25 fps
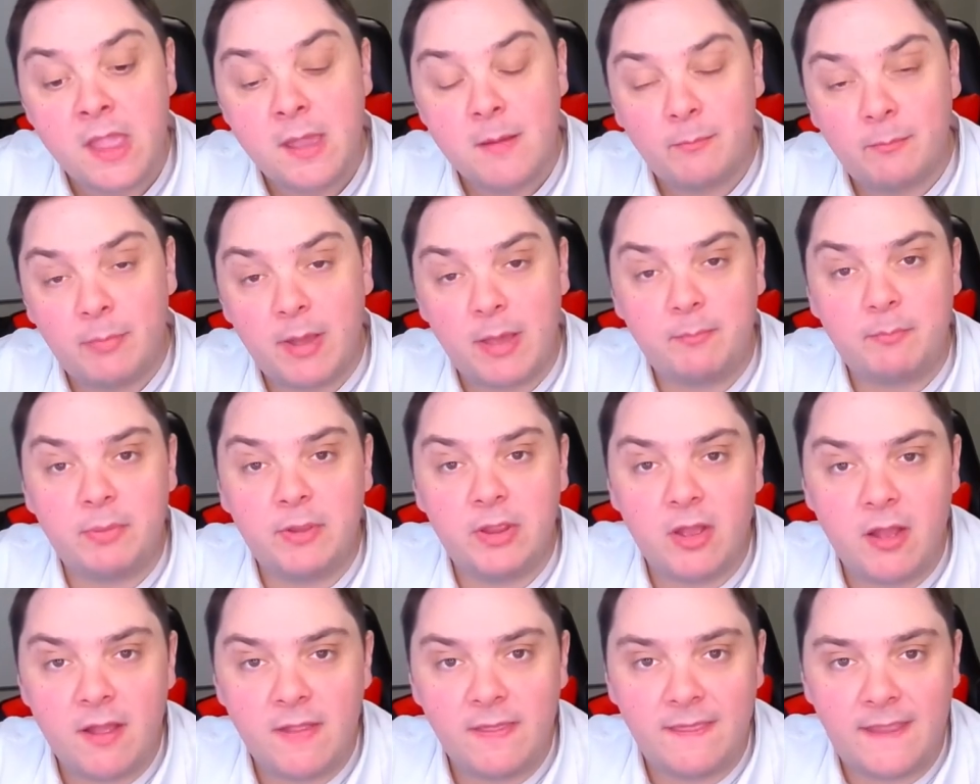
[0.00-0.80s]
But
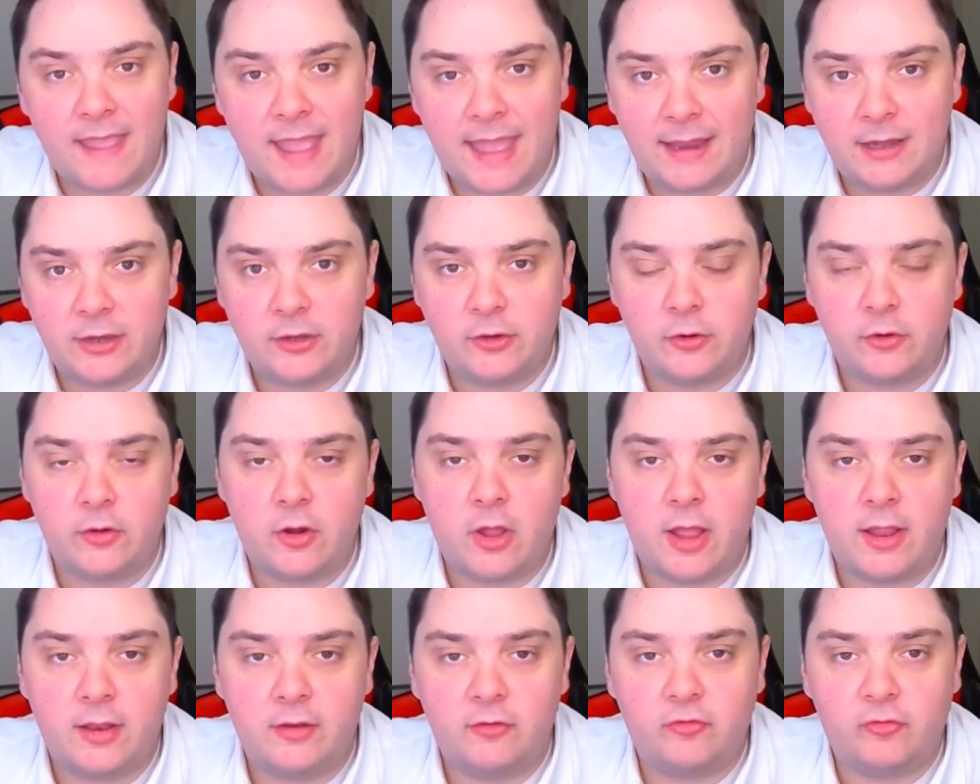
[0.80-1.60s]
beyond that, you're
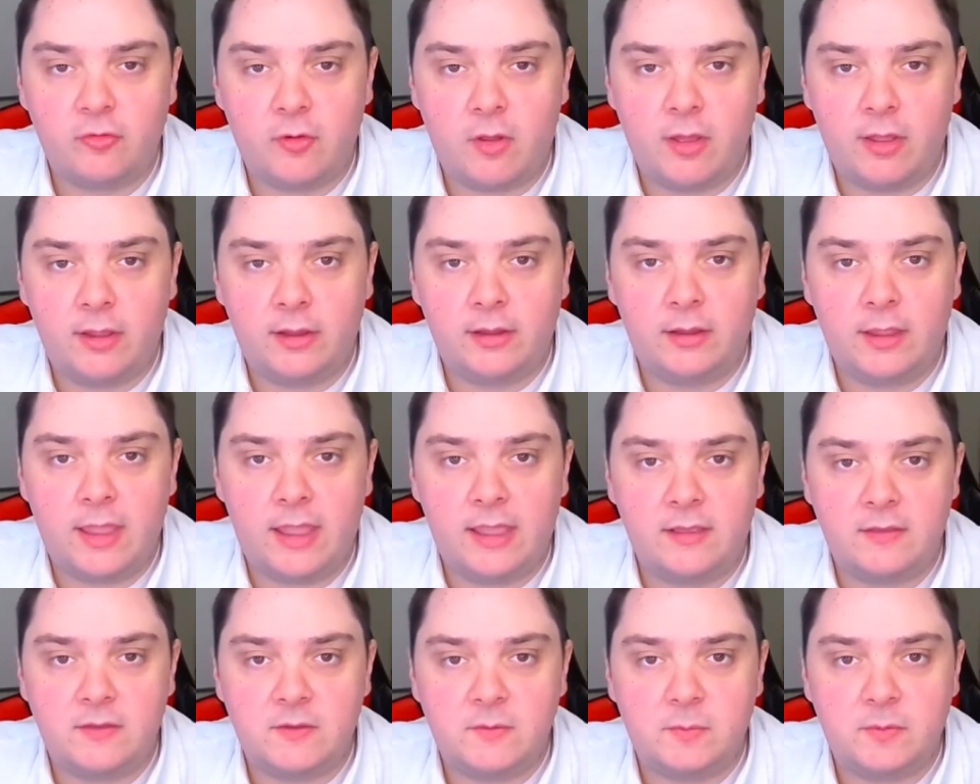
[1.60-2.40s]
not drawing
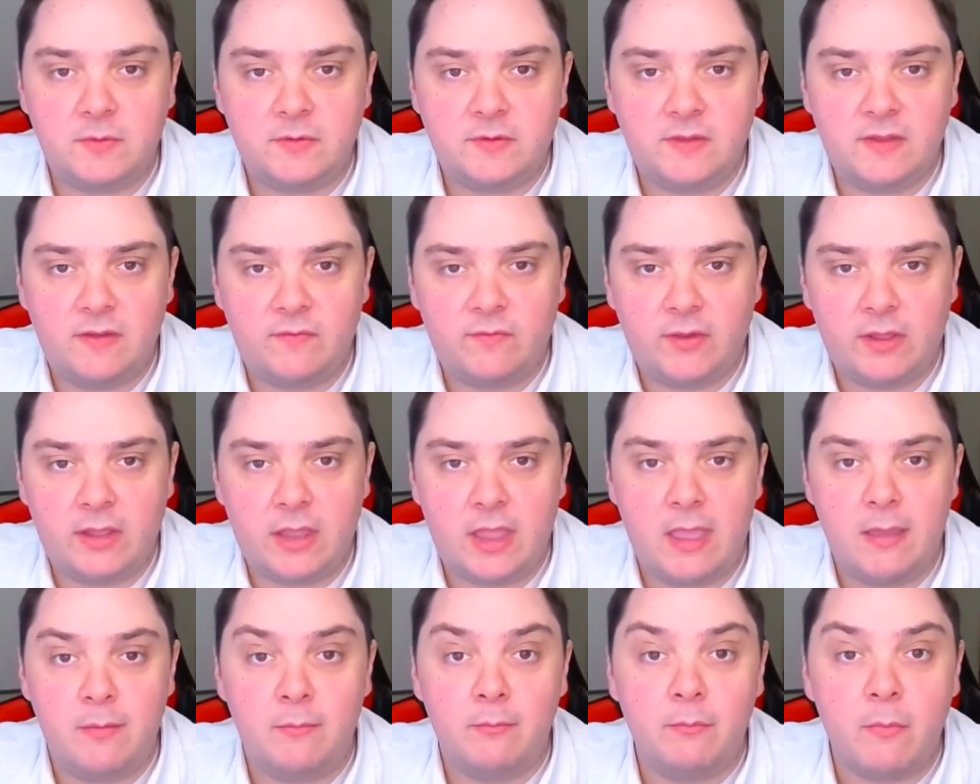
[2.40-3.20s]
a specific
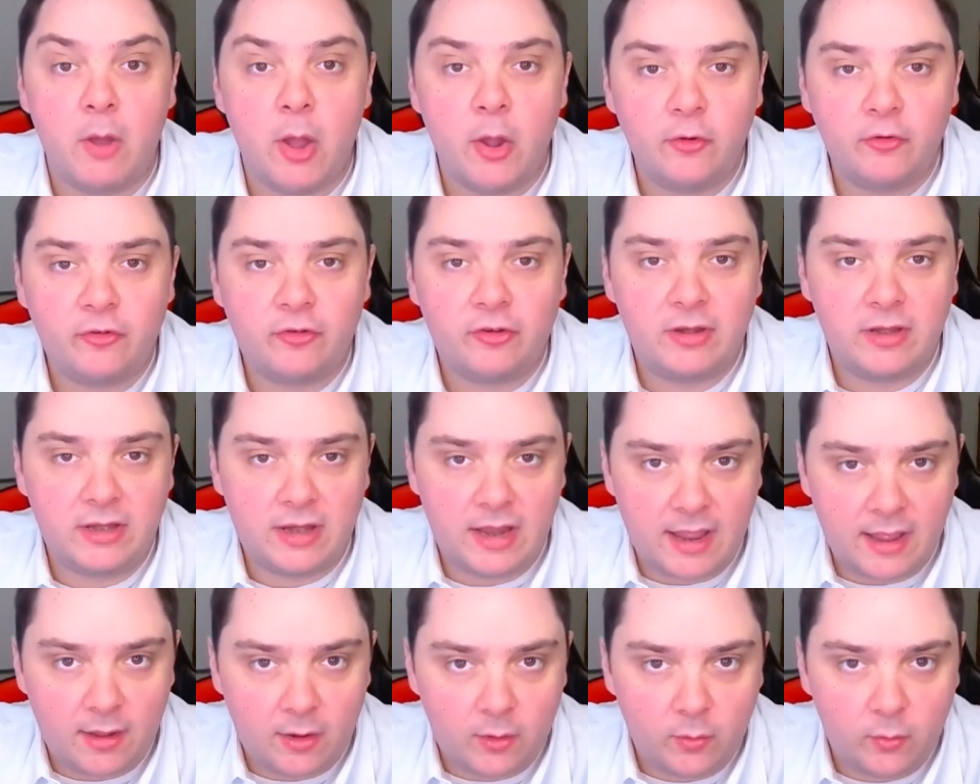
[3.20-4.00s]
emotion
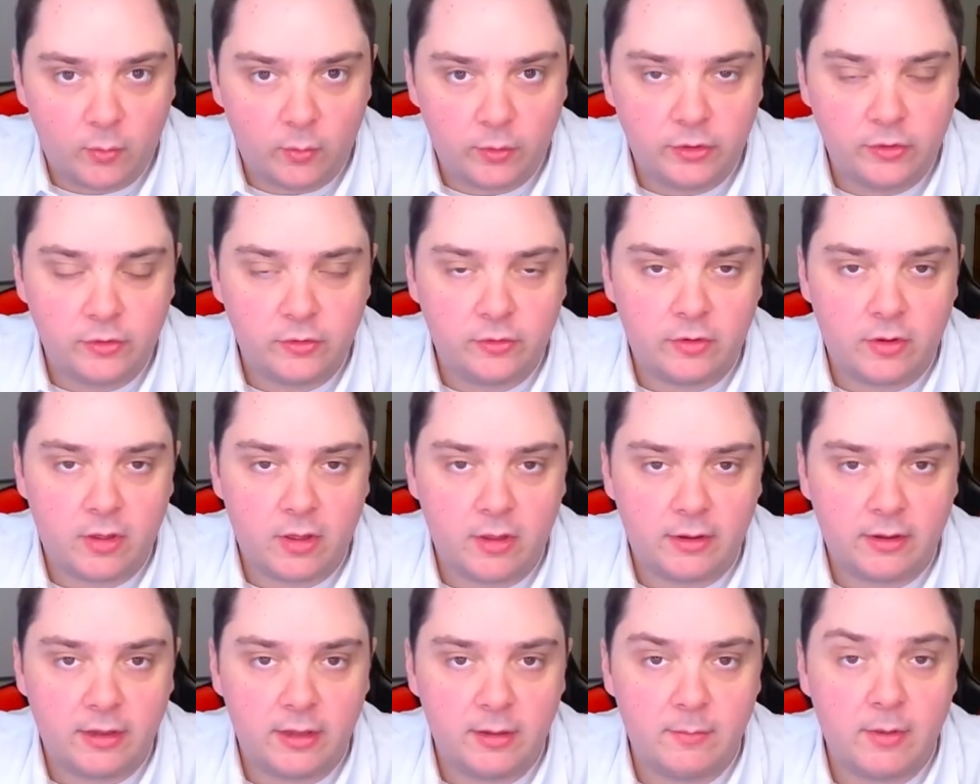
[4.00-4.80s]
out when you're
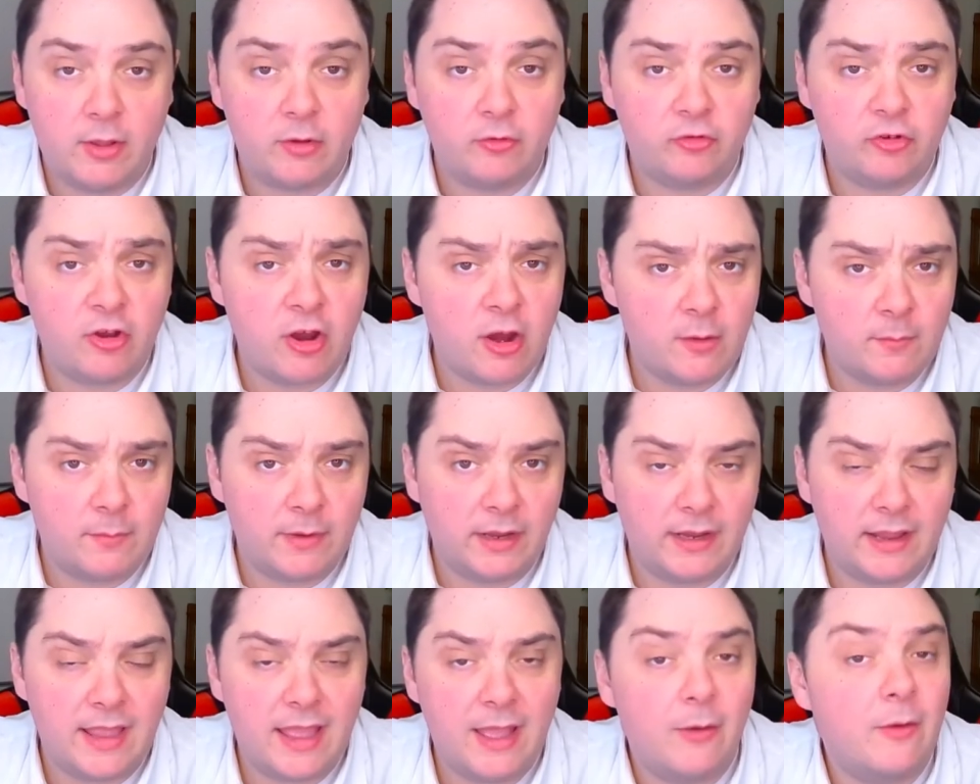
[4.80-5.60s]
talking about
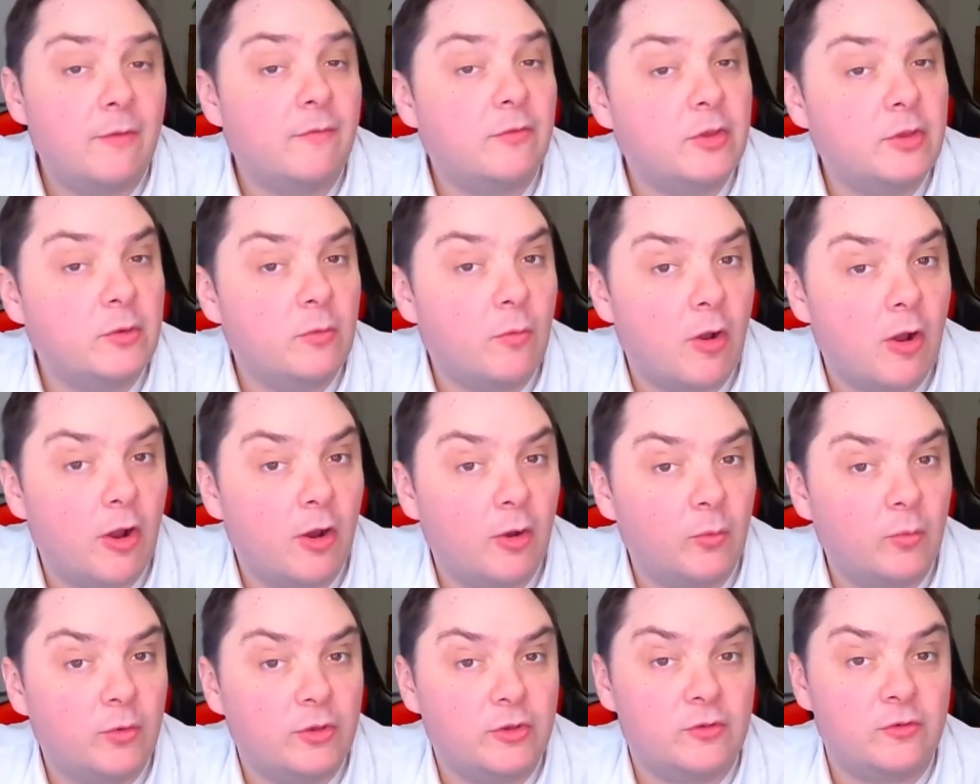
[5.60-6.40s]
charming. However, you
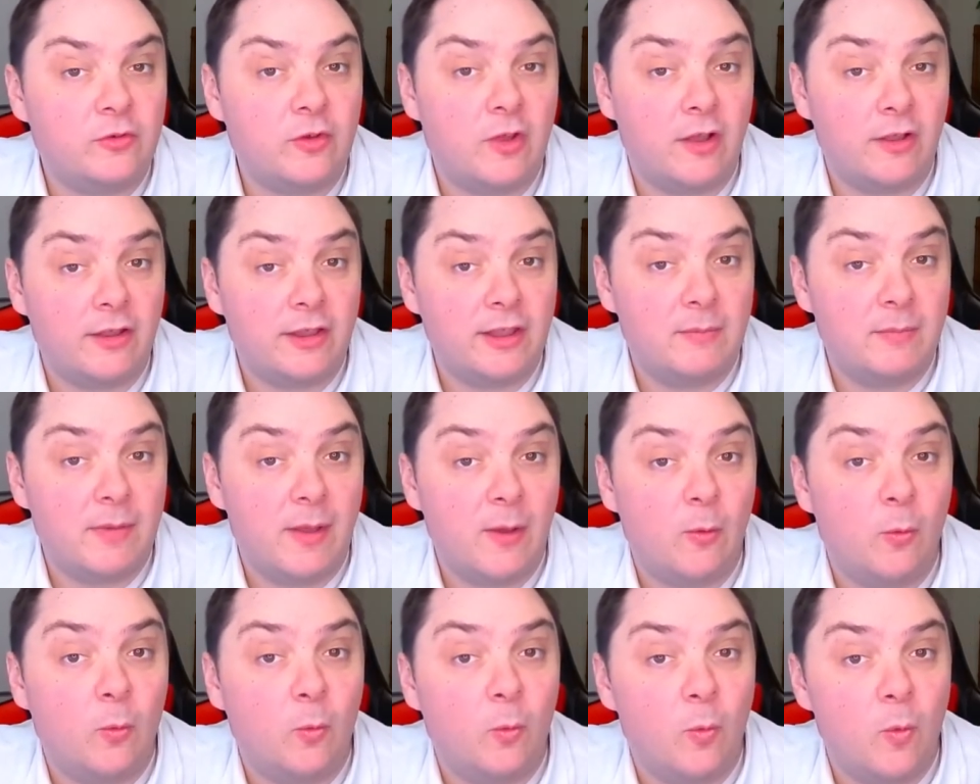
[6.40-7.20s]
are when you're talking
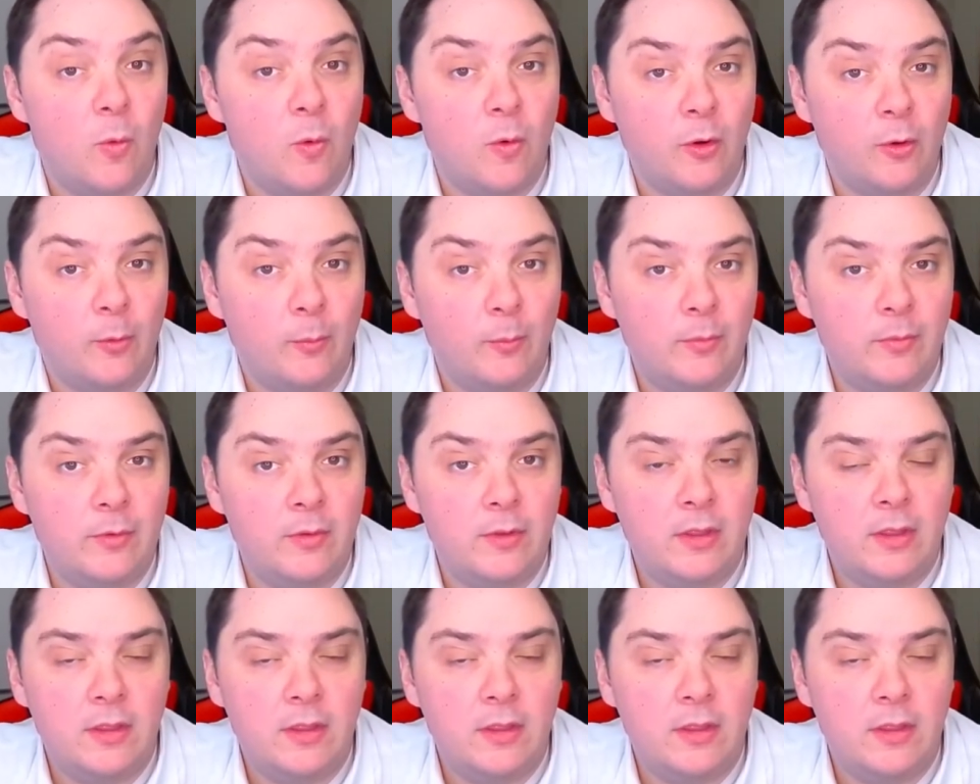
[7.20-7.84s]
about warm.